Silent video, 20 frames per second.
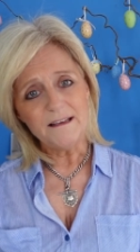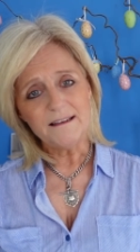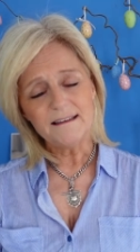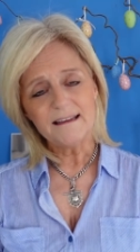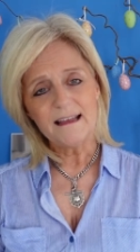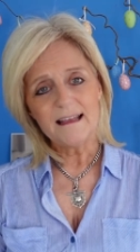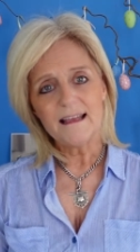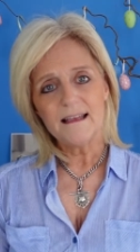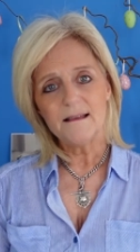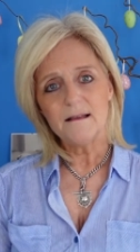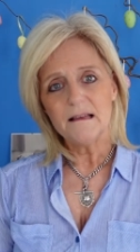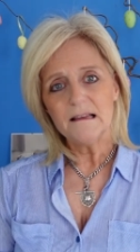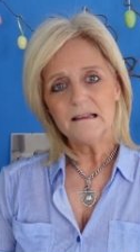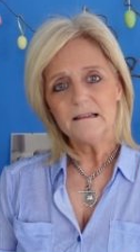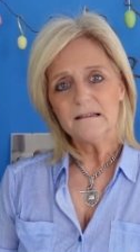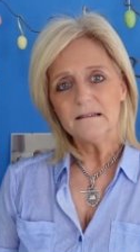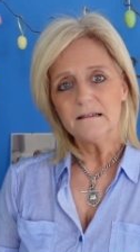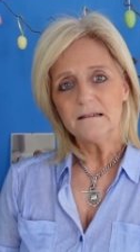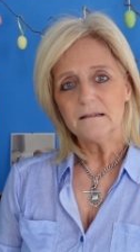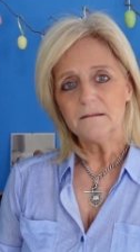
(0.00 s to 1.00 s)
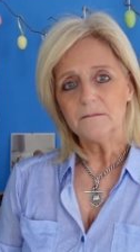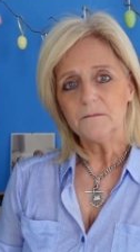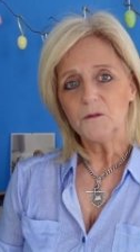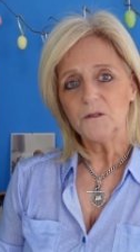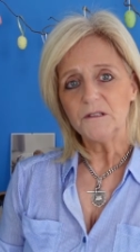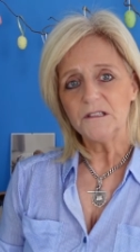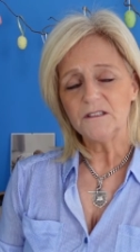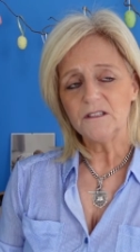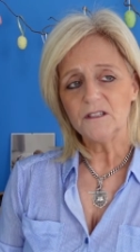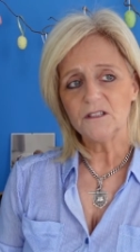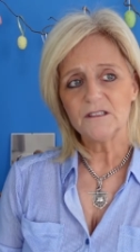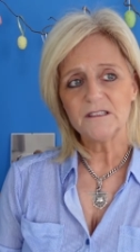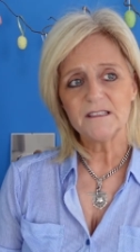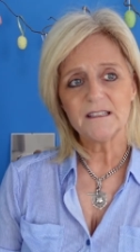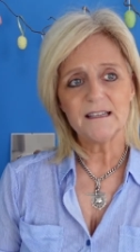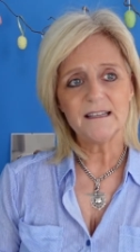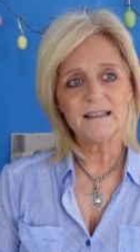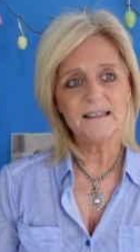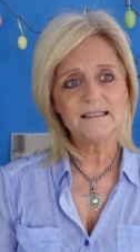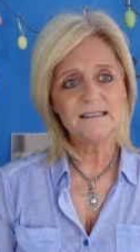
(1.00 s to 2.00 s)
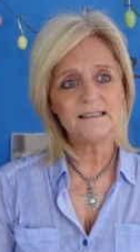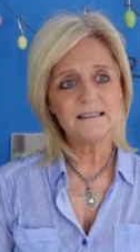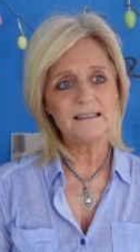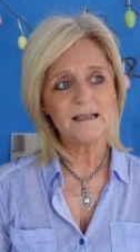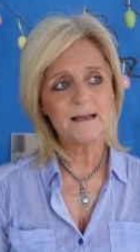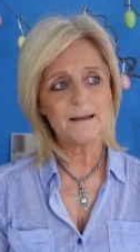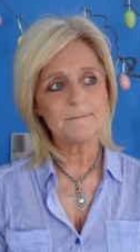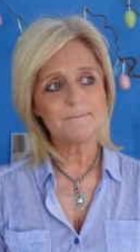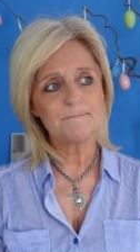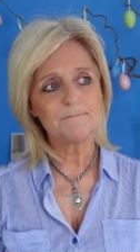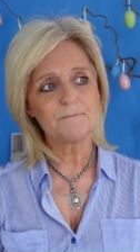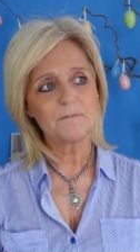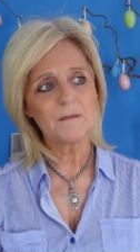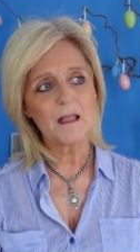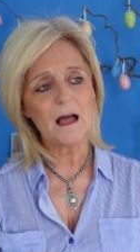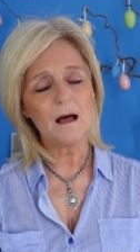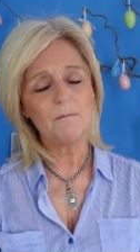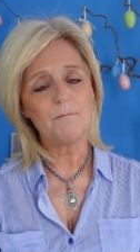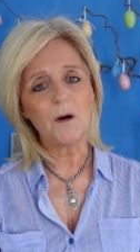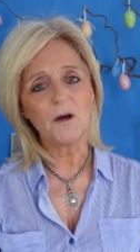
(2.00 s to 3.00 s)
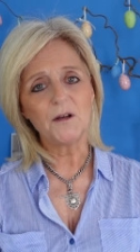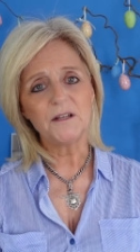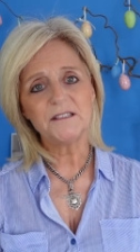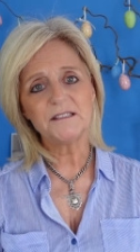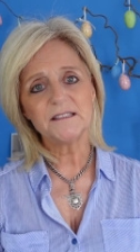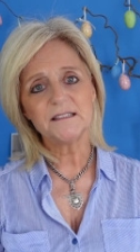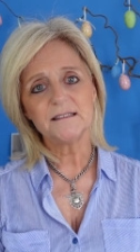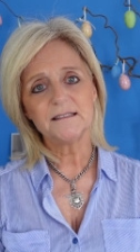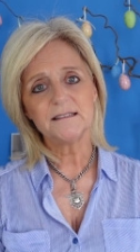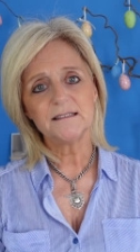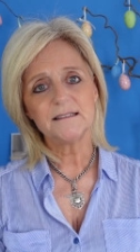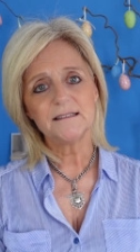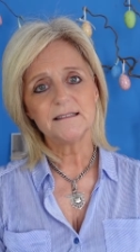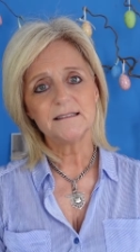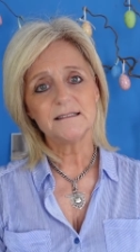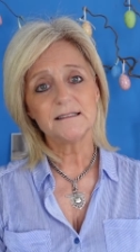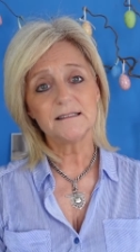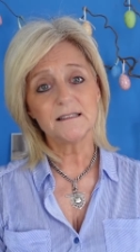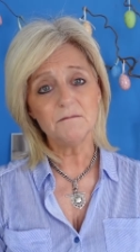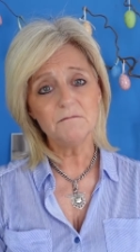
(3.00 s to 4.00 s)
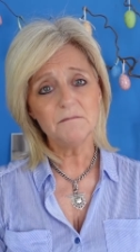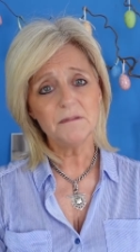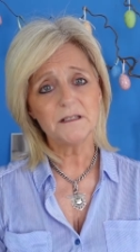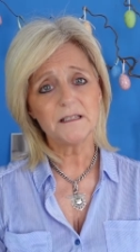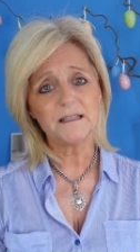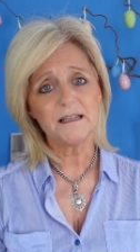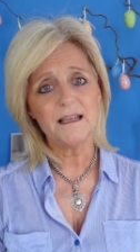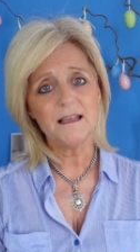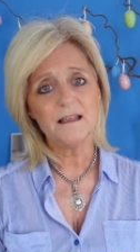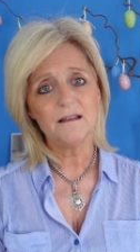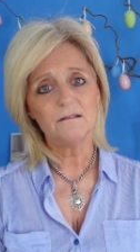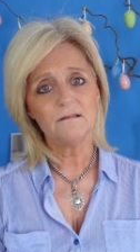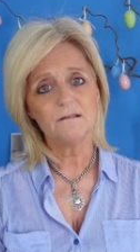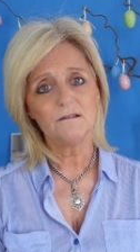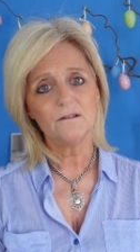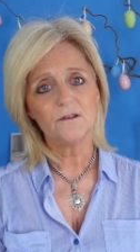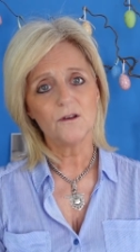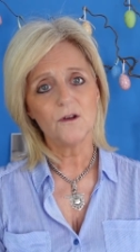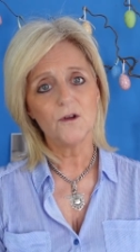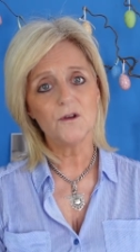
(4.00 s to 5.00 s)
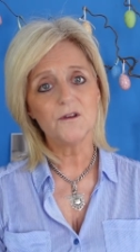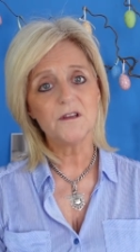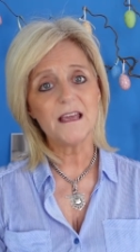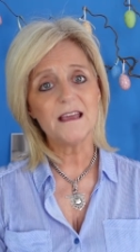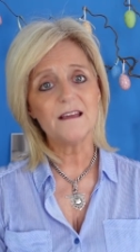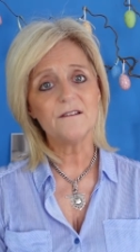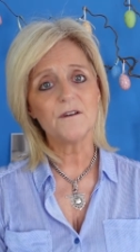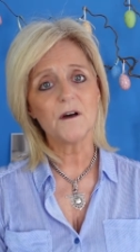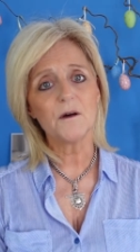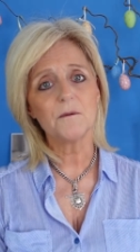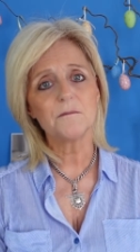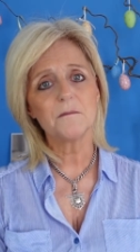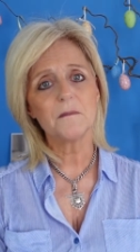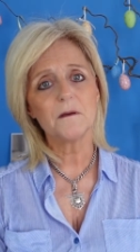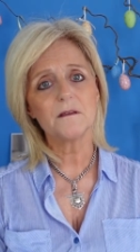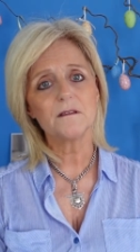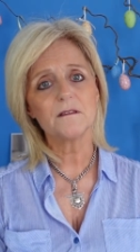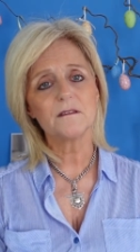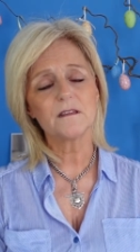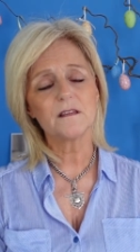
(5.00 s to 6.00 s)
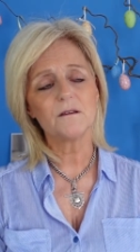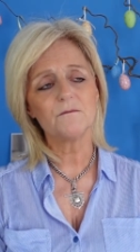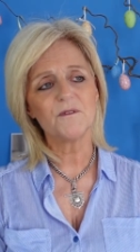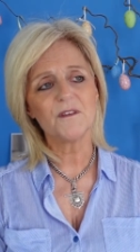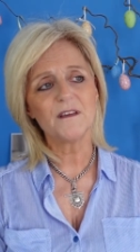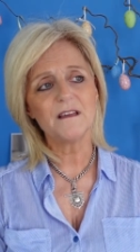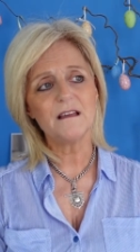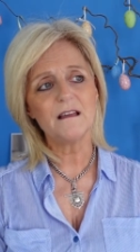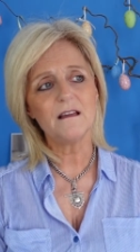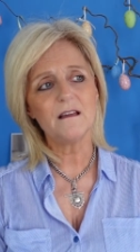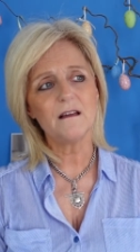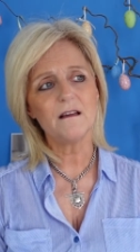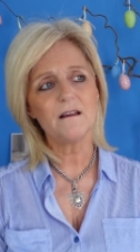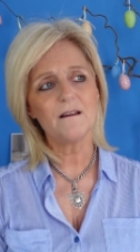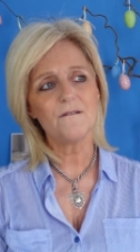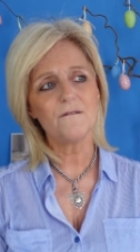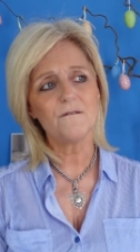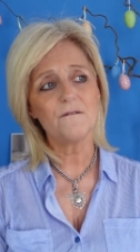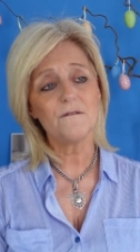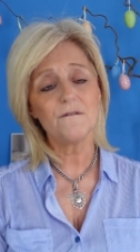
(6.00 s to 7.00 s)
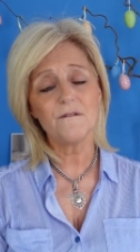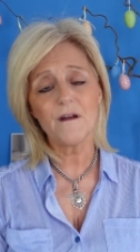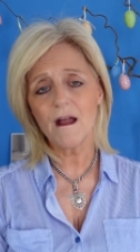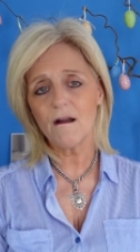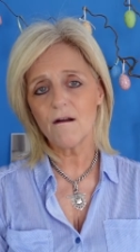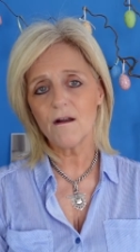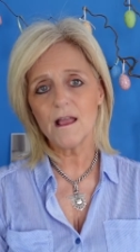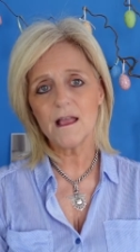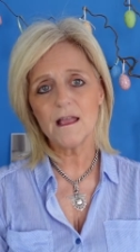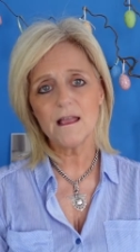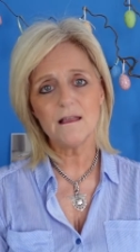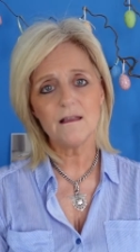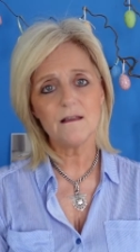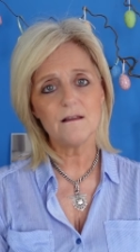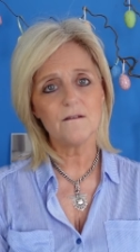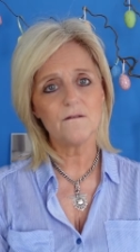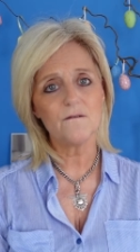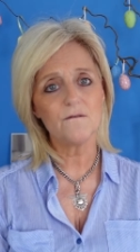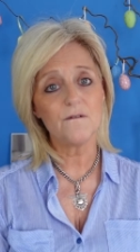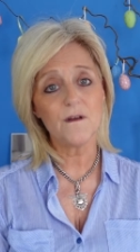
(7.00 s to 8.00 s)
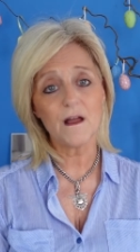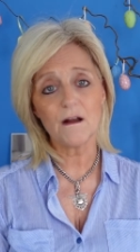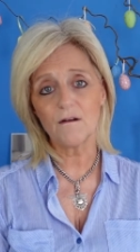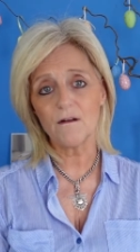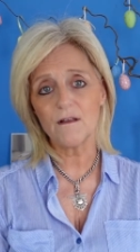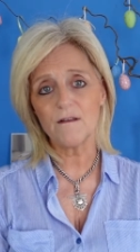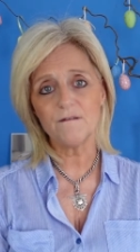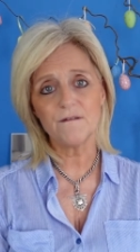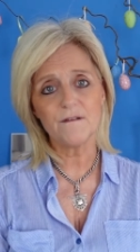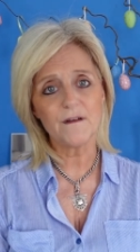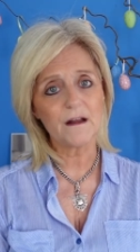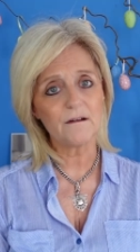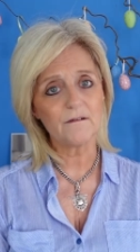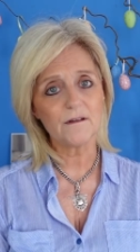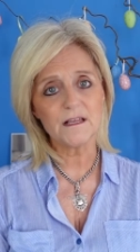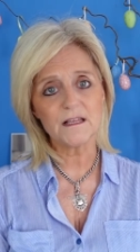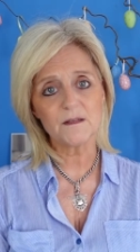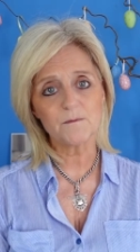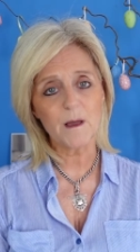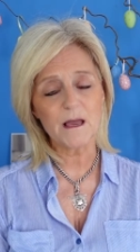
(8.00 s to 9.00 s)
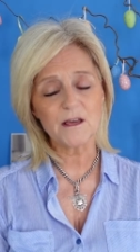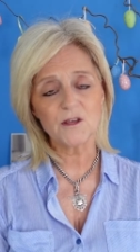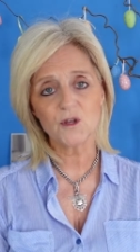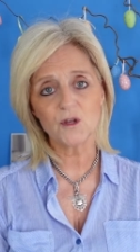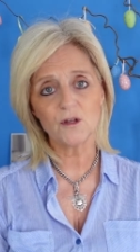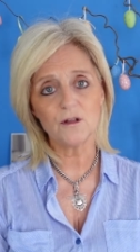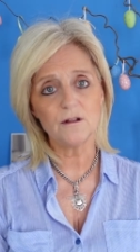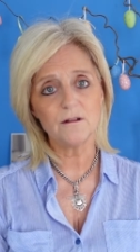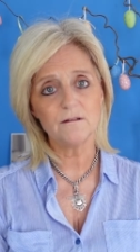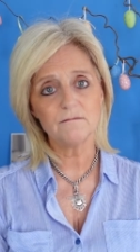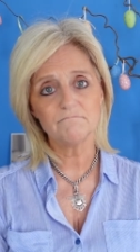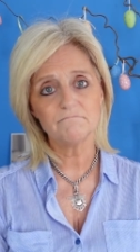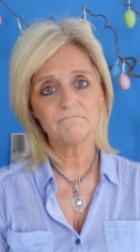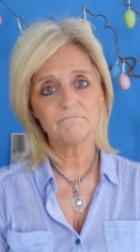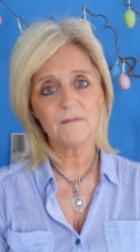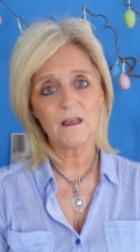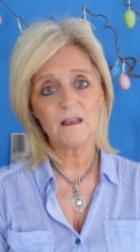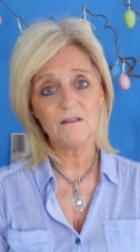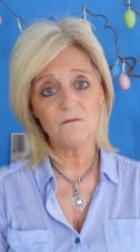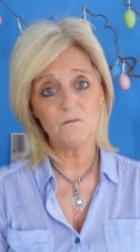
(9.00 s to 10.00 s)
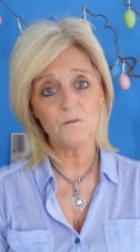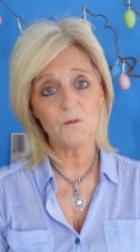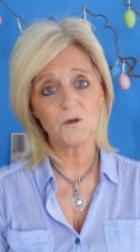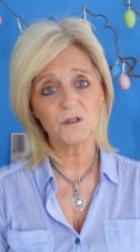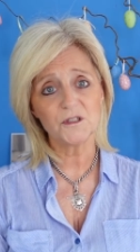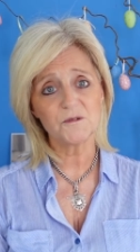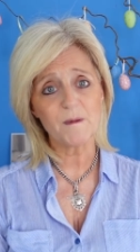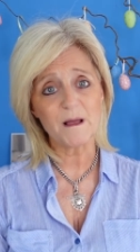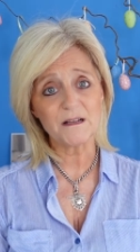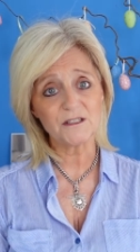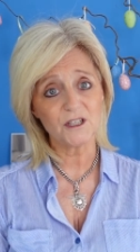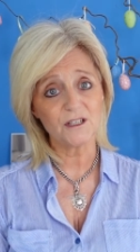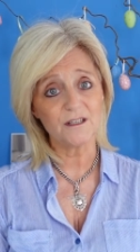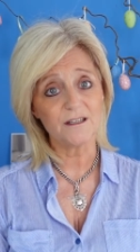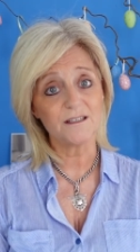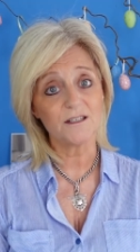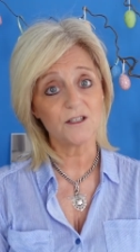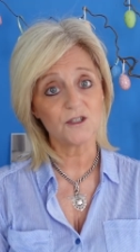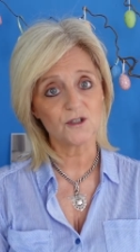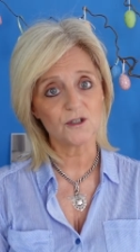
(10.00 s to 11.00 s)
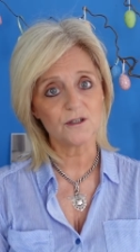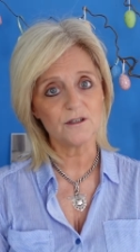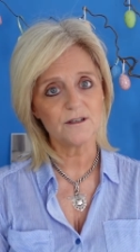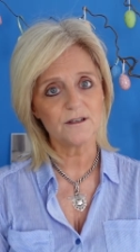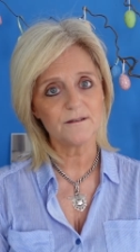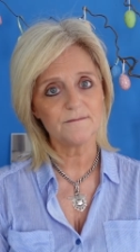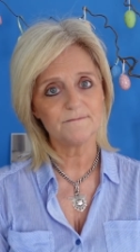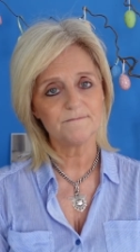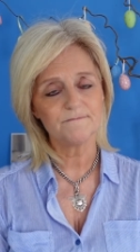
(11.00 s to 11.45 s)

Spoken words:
today, boys and girls, is about somebody who gave up something very, very, very special, even more special than a truck,